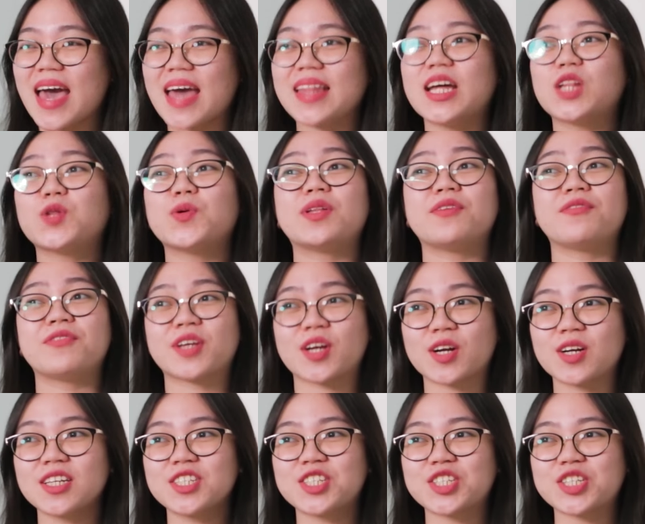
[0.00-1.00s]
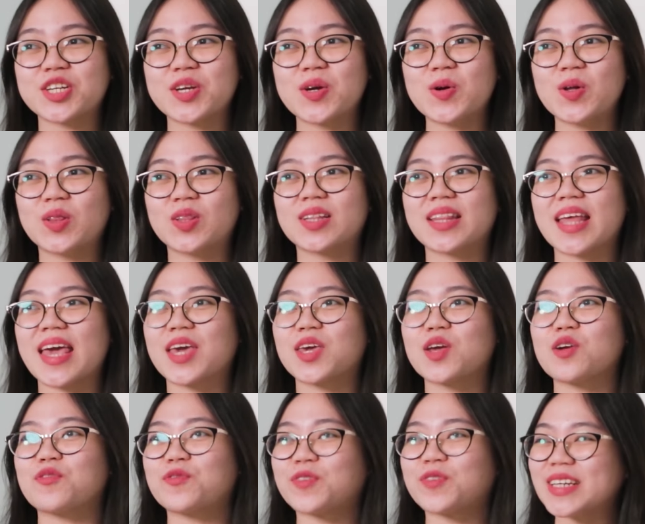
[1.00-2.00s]
and that would encourage you to take
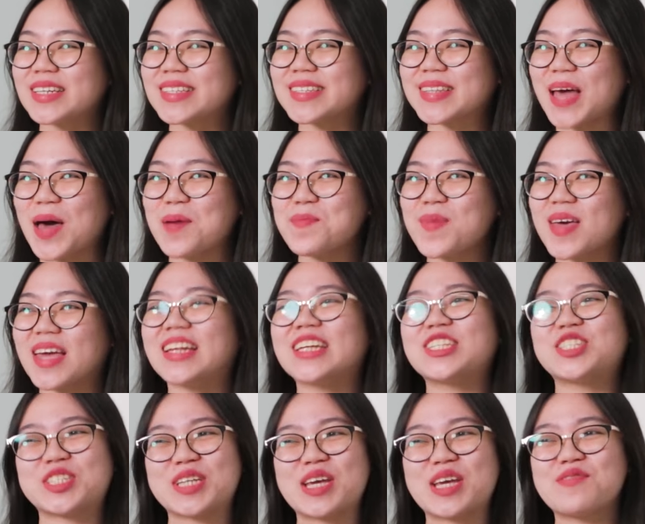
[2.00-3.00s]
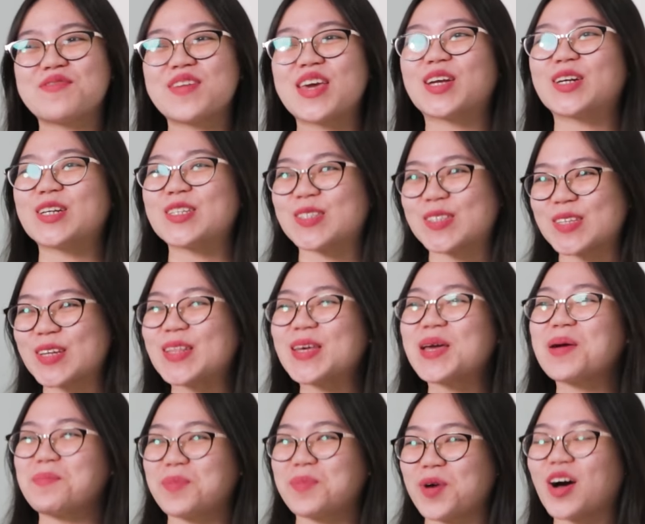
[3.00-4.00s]
your first step in achieving your
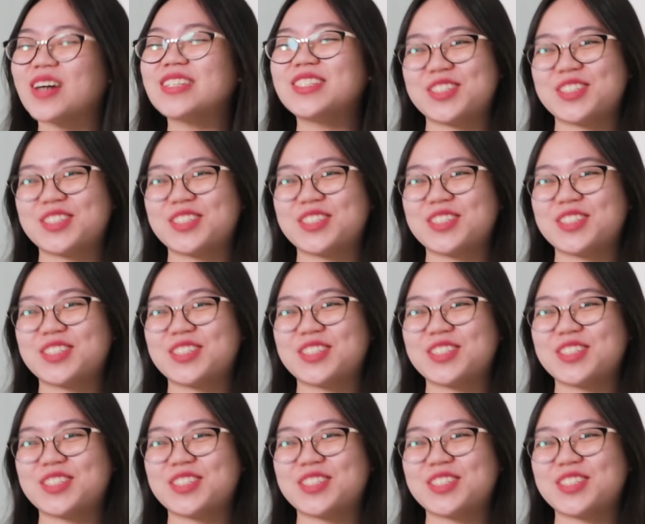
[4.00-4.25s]
study abroad